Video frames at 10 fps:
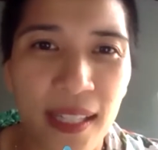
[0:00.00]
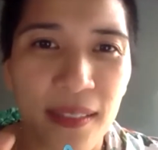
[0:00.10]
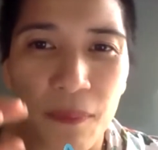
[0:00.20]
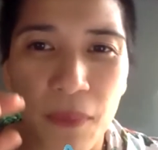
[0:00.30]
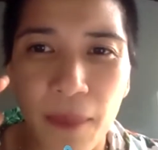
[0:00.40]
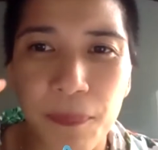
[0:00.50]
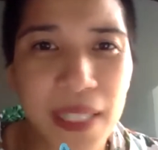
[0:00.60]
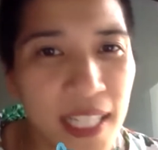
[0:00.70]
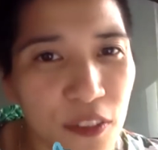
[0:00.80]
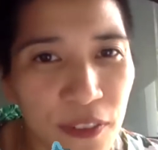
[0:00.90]
and
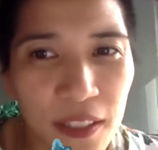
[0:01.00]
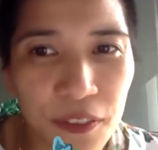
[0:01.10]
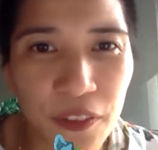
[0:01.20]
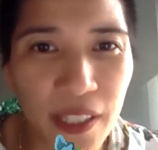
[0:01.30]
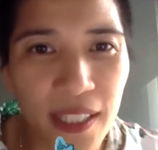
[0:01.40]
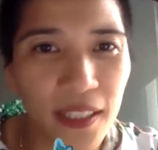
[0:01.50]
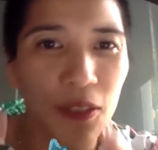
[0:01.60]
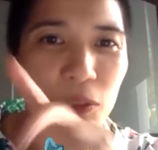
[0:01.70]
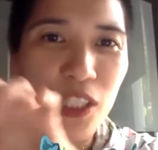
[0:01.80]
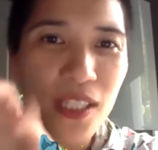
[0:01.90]
please feel free
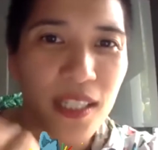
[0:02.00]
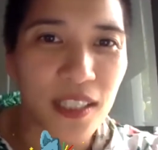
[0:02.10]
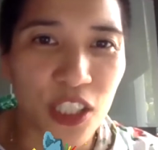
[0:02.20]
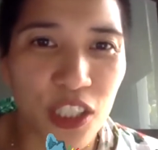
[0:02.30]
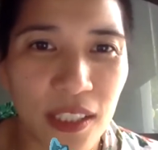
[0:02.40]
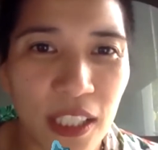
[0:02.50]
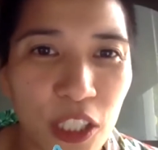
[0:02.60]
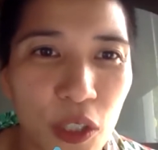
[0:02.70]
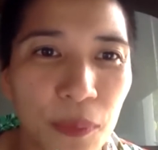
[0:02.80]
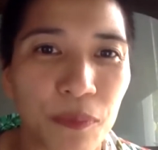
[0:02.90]
to just
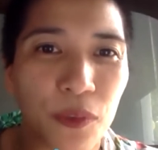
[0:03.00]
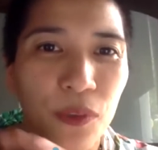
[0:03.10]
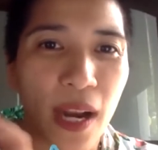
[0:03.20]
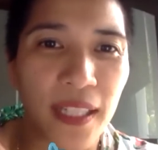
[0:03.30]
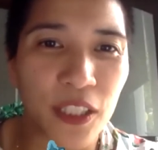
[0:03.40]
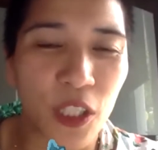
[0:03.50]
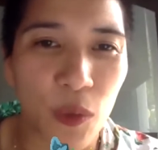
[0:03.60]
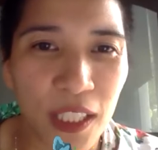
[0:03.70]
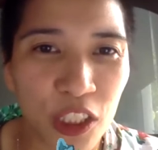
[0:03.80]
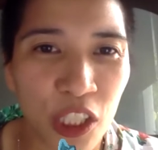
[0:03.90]
write your
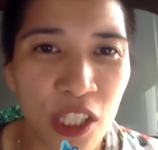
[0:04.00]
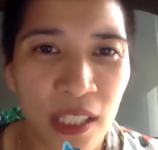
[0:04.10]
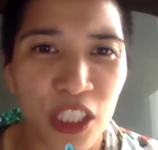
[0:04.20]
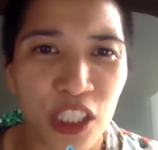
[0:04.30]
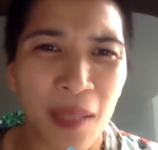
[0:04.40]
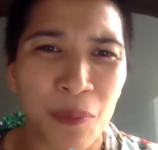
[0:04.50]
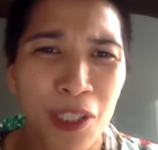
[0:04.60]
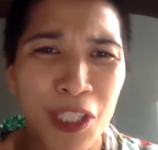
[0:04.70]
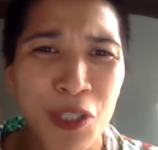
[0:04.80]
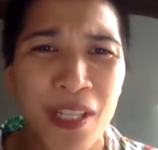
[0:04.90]
questions in the chat
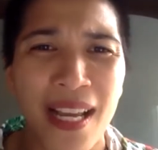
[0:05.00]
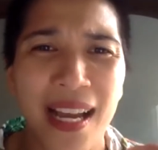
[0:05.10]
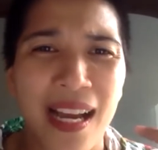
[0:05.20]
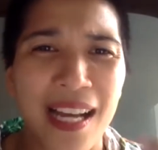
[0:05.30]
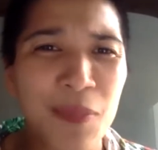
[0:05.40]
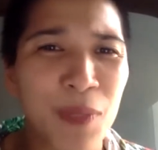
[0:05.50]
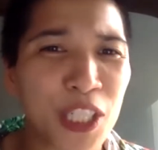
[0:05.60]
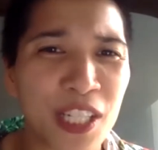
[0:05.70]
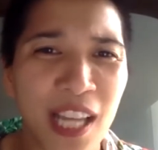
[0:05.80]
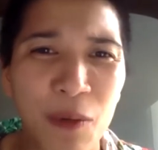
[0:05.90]
box because as
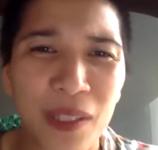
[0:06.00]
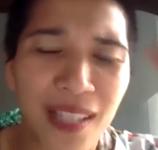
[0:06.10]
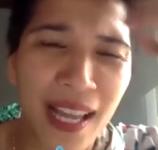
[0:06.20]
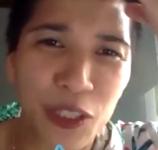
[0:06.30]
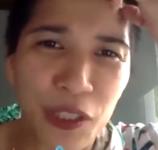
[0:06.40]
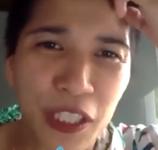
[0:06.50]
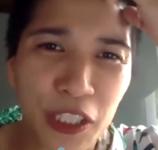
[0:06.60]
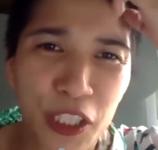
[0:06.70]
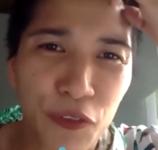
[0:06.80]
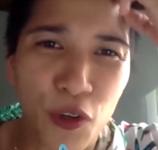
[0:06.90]
much as I would like to hear
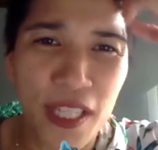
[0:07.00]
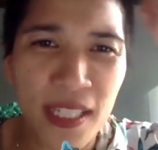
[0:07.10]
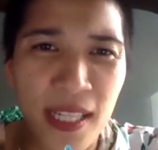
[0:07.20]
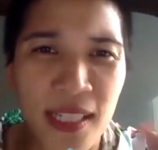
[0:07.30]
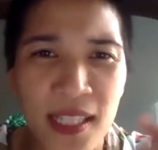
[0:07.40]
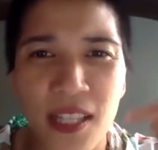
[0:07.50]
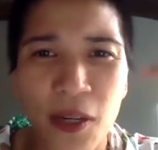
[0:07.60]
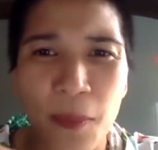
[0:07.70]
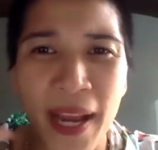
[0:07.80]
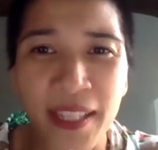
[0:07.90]
your voices,
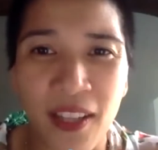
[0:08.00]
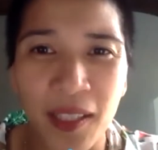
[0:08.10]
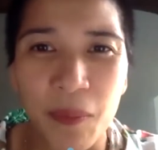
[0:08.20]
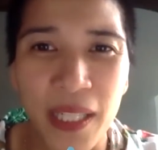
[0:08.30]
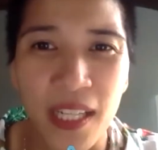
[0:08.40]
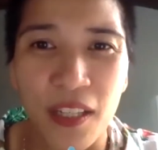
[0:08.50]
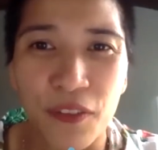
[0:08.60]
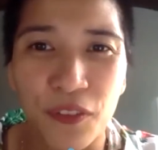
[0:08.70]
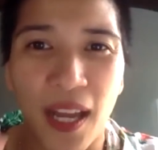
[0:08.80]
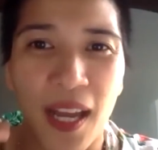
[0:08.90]
there might not be
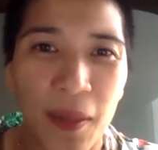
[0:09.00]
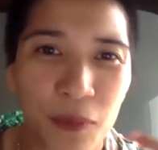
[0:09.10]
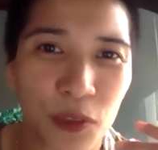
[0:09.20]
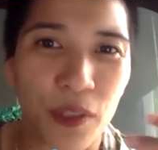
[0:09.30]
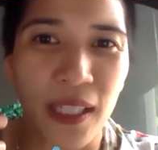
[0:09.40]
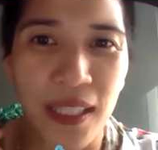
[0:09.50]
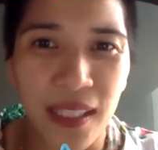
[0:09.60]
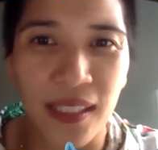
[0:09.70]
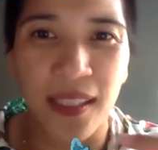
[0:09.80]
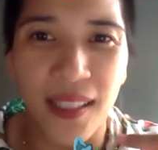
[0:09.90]
enough time to
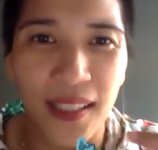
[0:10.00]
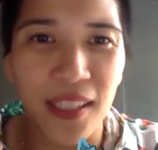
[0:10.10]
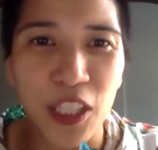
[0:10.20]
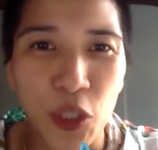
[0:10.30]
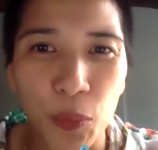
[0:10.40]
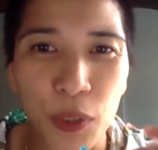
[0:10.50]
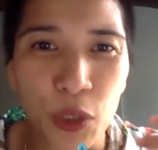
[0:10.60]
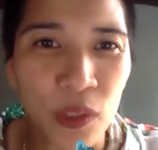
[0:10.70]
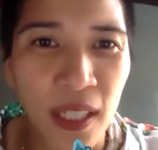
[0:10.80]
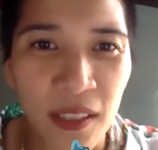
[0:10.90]
really,
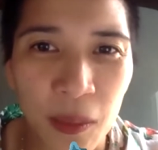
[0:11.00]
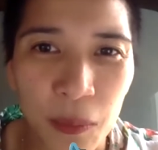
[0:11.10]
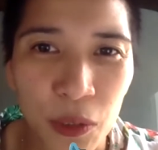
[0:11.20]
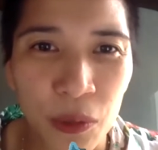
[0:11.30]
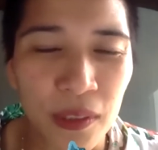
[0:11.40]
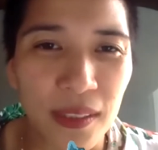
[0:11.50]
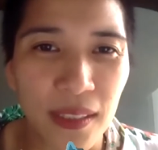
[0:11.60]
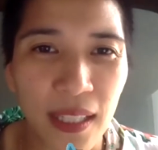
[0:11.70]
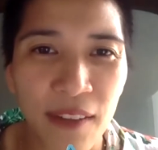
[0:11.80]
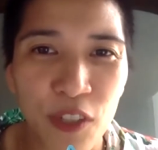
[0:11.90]
mute and unmute
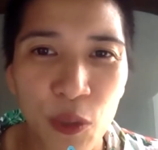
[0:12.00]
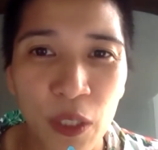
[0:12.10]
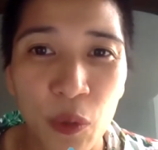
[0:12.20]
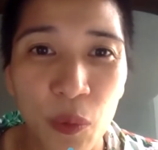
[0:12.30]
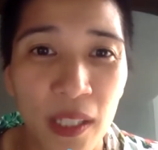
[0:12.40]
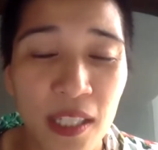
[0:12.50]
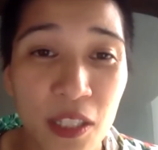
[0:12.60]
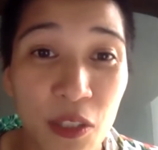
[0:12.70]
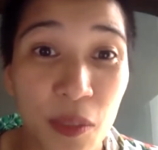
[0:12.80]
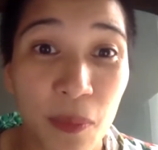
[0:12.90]
everyone who wants
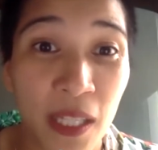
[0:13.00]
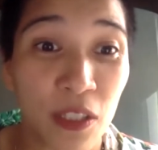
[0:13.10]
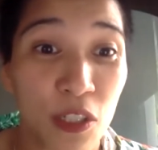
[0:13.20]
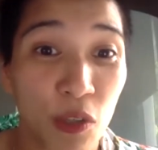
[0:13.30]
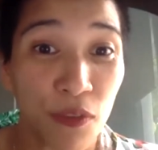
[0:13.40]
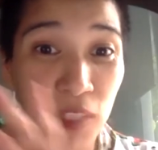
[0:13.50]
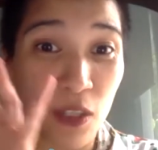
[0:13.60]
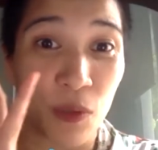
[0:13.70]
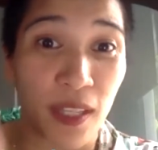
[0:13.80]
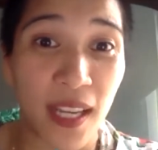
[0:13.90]
to speak. Now, so if it's
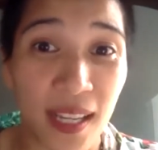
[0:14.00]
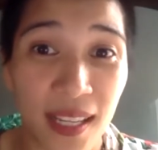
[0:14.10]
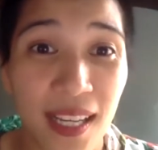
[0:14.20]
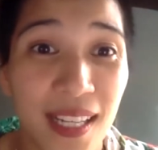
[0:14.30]
okay,